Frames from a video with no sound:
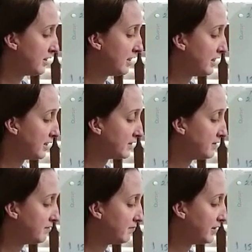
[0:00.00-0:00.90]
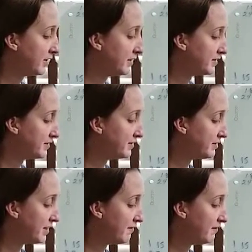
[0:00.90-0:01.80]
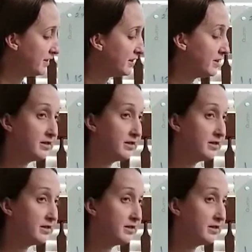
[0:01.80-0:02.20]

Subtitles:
x minus 7.